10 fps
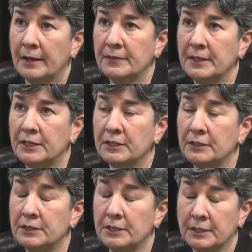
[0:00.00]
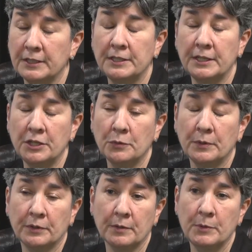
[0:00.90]
I think con to continue
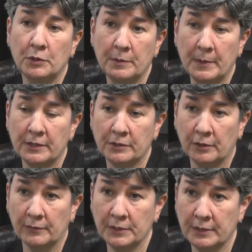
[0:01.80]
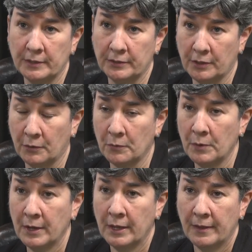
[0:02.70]
with community based services
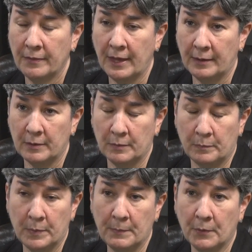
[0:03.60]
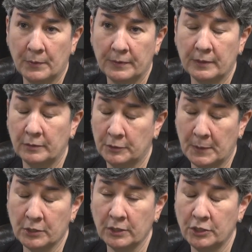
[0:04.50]
so that people with,
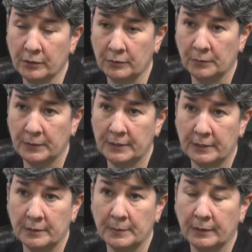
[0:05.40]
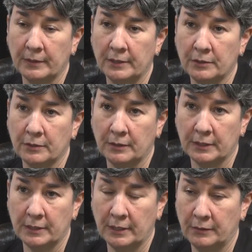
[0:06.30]
especially children with disabilities, could
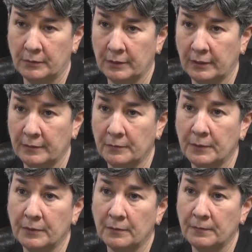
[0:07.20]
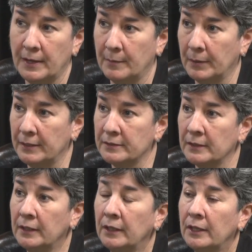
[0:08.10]
continue to live with their
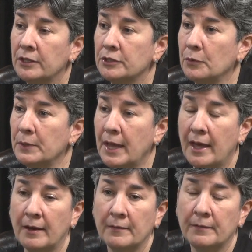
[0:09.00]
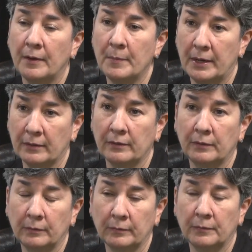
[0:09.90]
families. So we have a
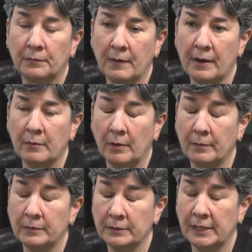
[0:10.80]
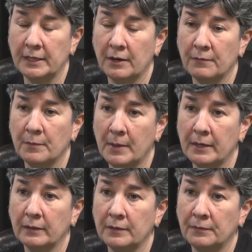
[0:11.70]
medical uh, daycare for
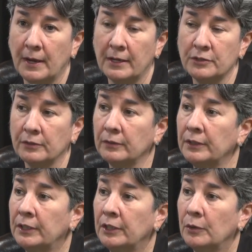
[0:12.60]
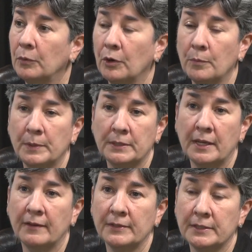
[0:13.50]
medically fragile. We're hoping
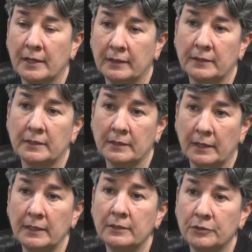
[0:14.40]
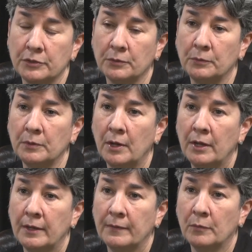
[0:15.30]
to have a second site soon.
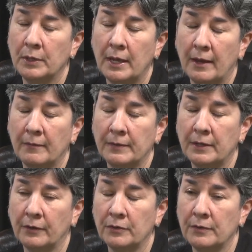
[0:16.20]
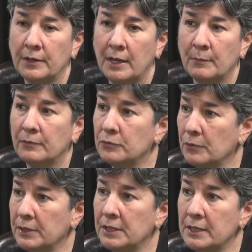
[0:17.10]
We have it under the name of
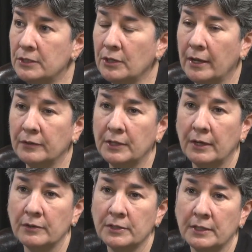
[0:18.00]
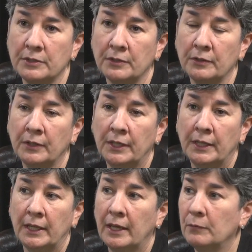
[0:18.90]
Trinity Child Care Center,
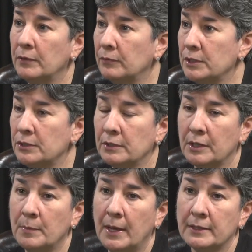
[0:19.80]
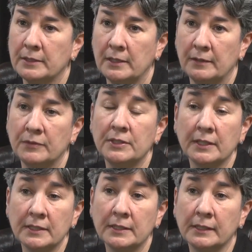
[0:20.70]
and we've reached a capacity of
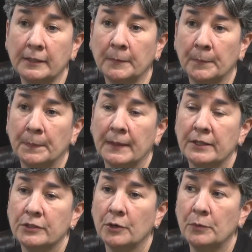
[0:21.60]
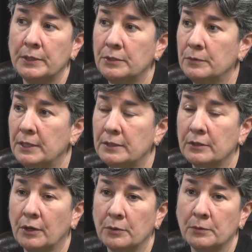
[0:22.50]
60. So we do need
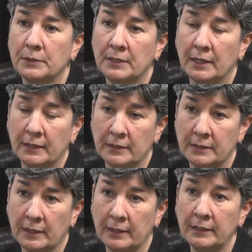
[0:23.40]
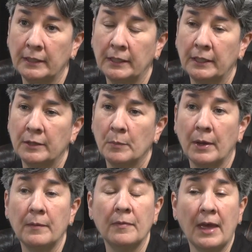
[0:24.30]
to go to a second site.
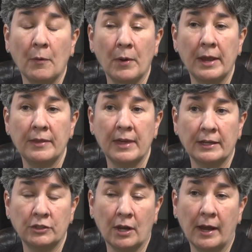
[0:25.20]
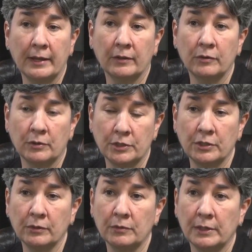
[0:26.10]
But that way, that child or
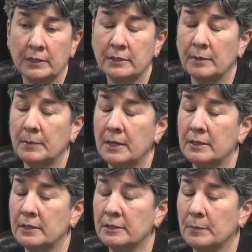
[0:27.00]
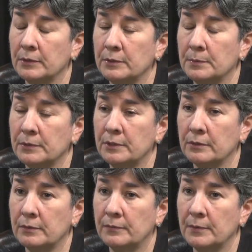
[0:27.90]
children, in some cases, multiple
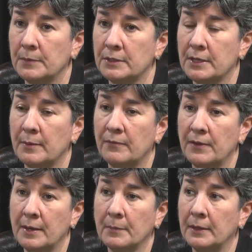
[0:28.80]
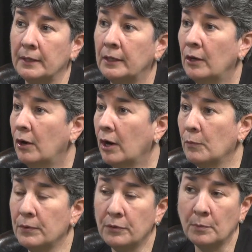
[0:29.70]
children from the same family, are
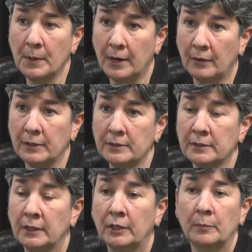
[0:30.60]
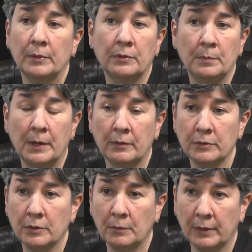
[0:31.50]
with their parents, but their
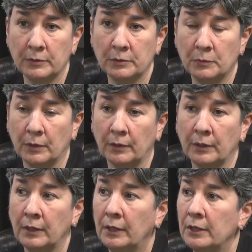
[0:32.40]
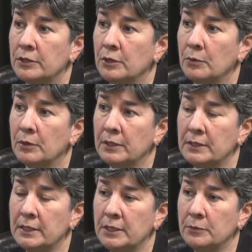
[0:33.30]
parents go out to work. So
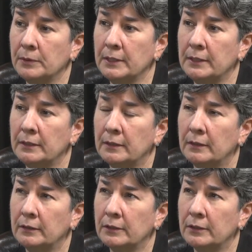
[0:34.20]
continuing,